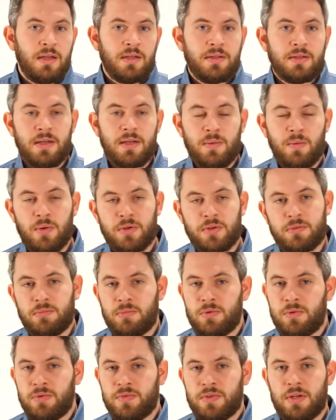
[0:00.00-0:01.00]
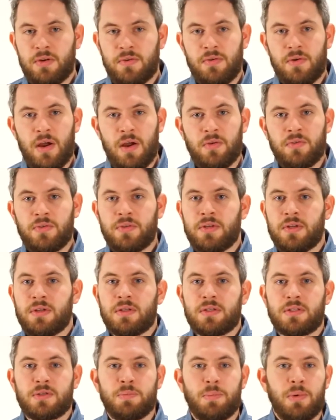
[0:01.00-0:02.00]
They want to move it around and
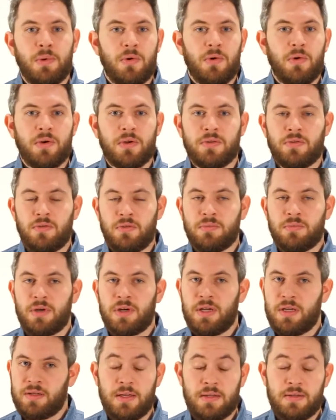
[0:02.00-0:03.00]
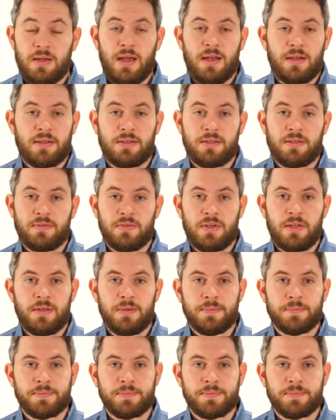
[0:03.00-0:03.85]
explore the tumor interactively.